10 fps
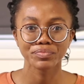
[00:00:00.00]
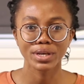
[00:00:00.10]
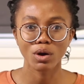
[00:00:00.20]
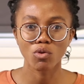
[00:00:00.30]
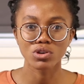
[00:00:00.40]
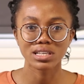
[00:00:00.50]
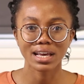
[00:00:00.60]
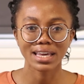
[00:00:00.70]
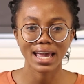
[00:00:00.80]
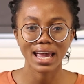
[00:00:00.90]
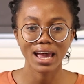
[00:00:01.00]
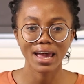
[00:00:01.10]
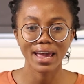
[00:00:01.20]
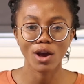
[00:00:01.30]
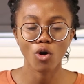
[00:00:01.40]
there was like
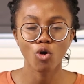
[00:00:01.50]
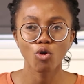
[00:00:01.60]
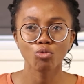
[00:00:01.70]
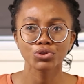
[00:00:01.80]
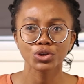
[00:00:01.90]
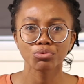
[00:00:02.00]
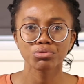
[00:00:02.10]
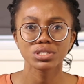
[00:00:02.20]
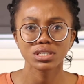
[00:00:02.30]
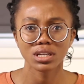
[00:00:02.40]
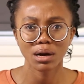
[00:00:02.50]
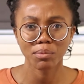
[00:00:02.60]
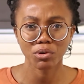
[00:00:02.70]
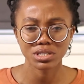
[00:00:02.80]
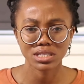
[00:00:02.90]
a whole new
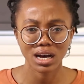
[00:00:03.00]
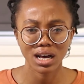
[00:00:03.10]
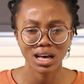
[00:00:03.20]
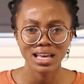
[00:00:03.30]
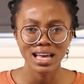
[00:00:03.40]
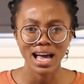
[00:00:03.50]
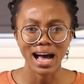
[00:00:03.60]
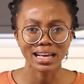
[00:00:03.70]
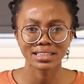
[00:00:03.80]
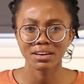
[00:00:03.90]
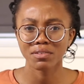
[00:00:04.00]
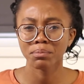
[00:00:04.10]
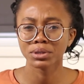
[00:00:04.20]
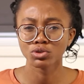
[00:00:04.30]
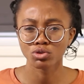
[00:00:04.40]
syllabus that I'd
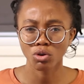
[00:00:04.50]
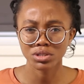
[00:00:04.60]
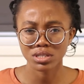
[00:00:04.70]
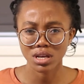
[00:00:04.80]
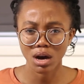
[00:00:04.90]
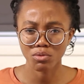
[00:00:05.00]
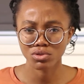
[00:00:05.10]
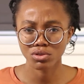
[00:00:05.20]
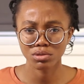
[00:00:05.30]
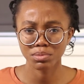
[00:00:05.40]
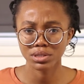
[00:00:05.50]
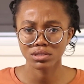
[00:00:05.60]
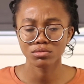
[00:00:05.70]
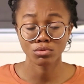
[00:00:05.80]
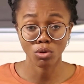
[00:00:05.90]
never been taught that I was going to be
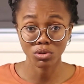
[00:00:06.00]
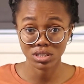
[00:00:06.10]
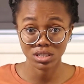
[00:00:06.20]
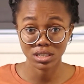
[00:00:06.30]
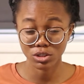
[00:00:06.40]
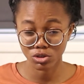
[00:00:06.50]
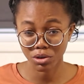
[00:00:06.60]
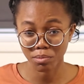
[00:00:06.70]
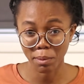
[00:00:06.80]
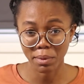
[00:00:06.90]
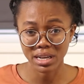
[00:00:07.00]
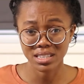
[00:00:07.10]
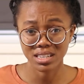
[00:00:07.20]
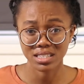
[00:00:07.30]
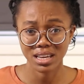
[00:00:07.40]
taught during my
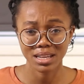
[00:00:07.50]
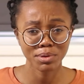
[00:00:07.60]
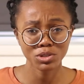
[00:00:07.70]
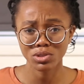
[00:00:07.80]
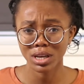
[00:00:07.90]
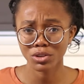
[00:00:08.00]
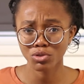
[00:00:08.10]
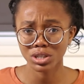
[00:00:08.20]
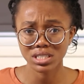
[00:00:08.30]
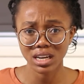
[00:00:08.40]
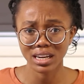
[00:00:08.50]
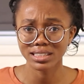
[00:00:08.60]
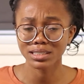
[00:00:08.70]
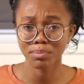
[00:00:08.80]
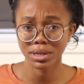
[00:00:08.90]
master's year. And person was like, no, it's an
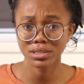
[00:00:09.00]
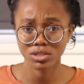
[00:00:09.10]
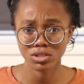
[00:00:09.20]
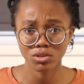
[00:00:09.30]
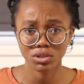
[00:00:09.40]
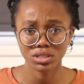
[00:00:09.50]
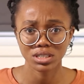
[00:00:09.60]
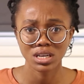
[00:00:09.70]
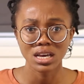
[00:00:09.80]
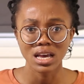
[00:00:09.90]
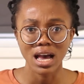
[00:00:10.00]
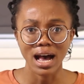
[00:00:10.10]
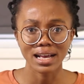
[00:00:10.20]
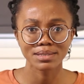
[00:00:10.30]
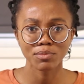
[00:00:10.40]
independent study
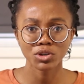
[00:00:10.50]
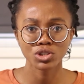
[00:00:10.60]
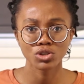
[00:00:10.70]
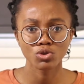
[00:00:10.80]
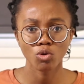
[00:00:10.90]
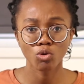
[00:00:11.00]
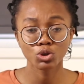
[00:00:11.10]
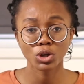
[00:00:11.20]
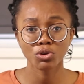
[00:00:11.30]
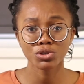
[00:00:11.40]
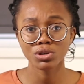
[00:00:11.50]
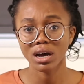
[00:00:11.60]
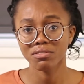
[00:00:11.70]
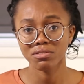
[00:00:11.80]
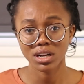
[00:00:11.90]
as much as oh you're going to
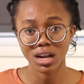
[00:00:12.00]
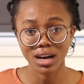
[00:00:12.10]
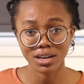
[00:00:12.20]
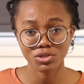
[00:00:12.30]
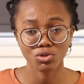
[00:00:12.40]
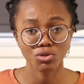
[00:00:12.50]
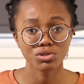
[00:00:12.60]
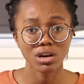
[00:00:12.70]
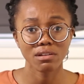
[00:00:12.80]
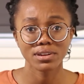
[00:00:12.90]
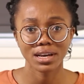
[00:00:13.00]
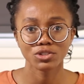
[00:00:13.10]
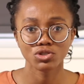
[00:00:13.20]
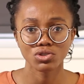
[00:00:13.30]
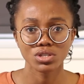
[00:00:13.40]
have class you're going to have
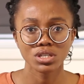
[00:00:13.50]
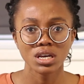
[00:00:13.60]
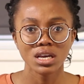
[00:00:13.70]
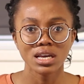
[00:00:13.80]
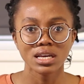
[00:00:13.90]
lectures